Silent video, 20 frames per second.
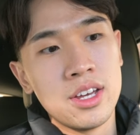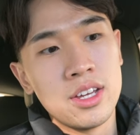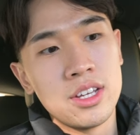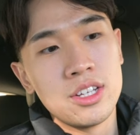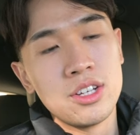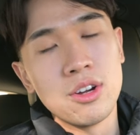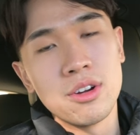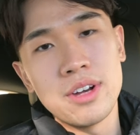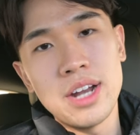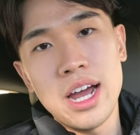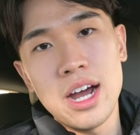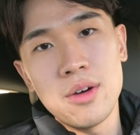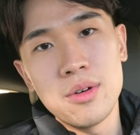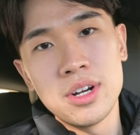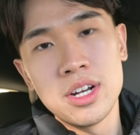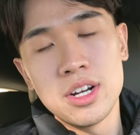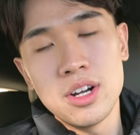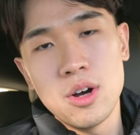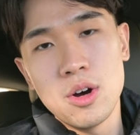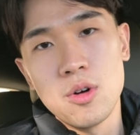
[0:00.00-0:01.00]
You're now
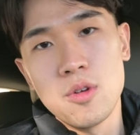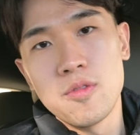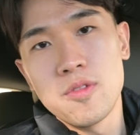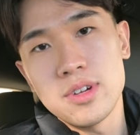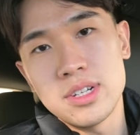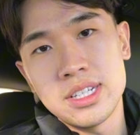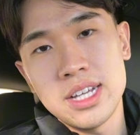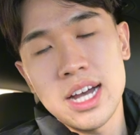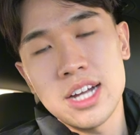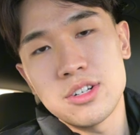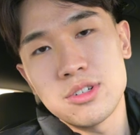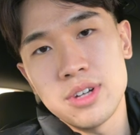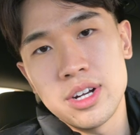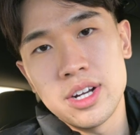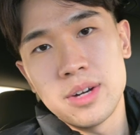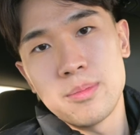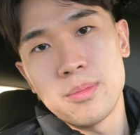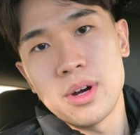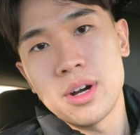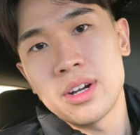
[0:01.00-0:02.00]
in an
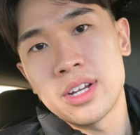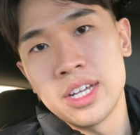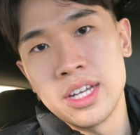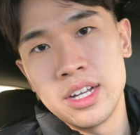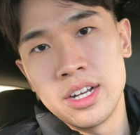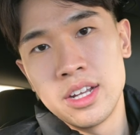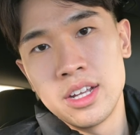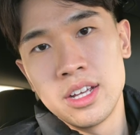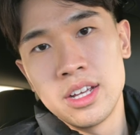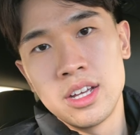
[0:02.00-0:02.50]
oversaturated market.